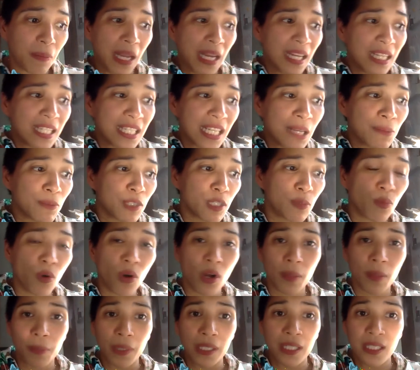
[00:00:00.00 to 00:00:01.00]
seem
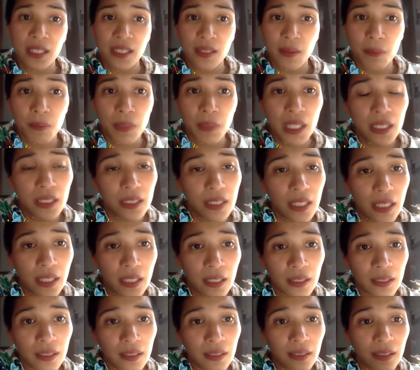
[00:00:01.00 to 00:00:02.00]
small, but it's a big
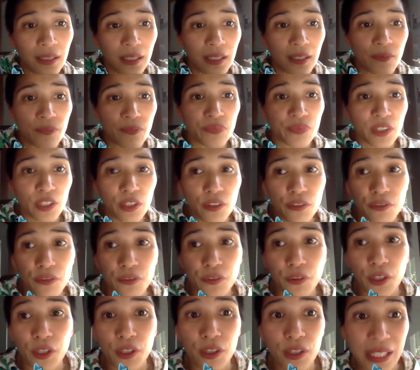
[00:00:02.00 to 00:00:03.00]
deal
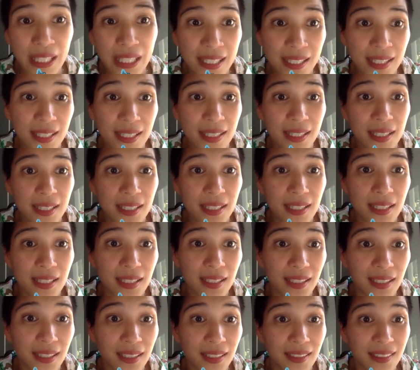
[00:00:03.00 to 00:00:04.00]
for these
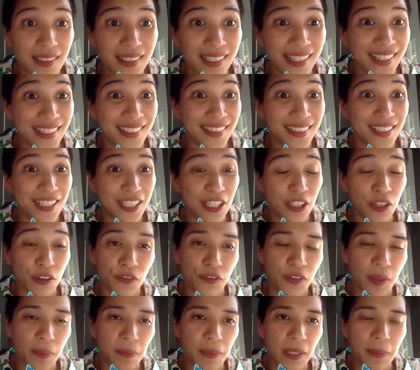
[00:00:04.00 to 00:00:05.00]
kids, no?
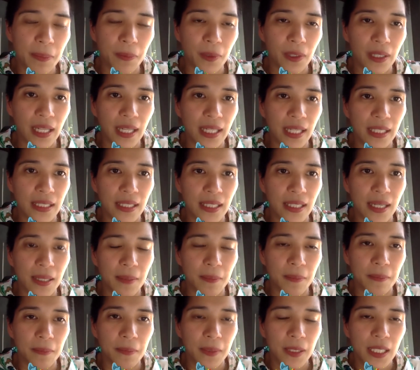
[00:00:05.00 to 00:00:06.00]
For people like them.